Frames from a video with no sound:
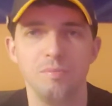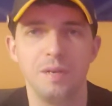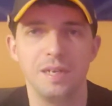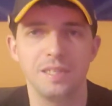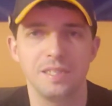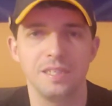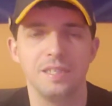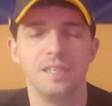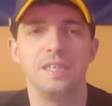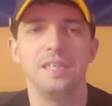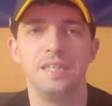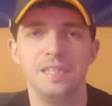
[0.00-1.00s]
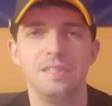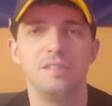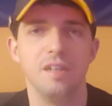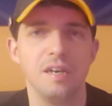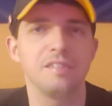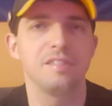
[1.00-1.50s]
but he
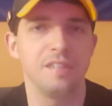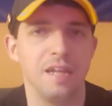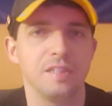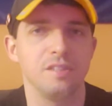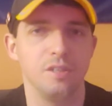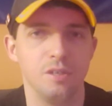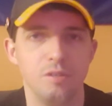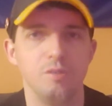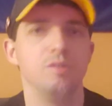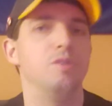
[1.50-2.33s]
does not know.